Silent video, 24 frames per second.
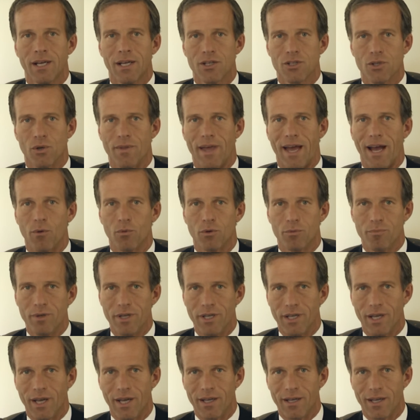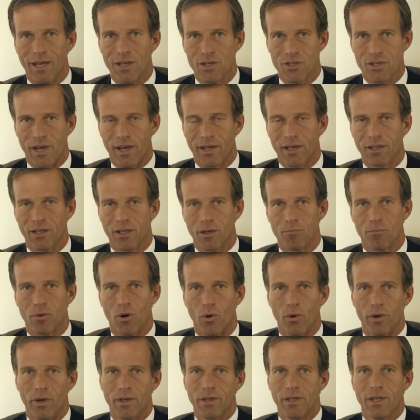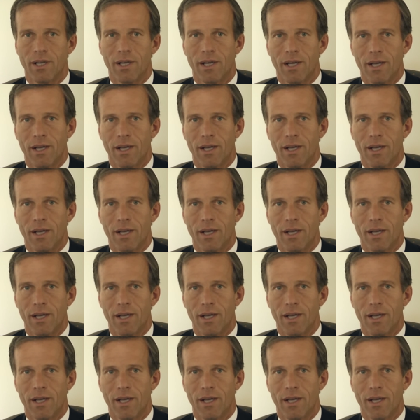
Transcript: So that would be a second component.